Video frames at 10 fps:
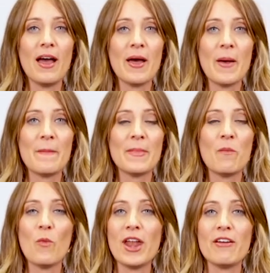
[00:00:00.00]

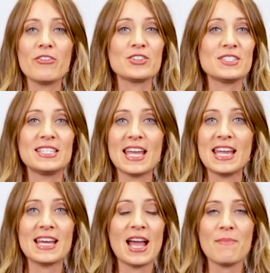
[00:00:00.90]
in whatever
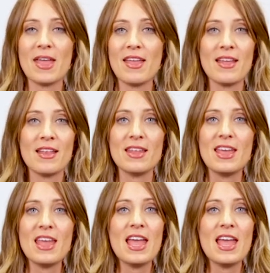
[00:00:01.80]
state I'm in.